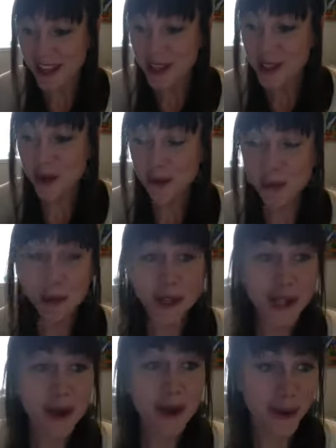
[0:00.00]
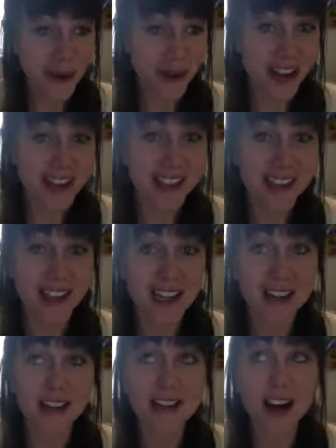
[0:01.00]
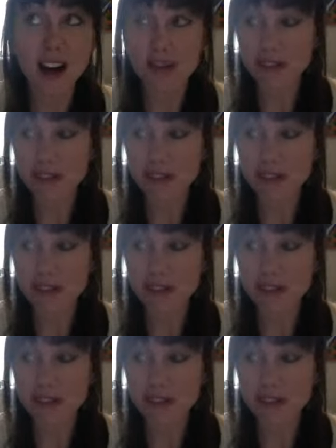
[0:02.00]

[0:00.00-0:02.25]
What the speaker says: So pretty cool. I love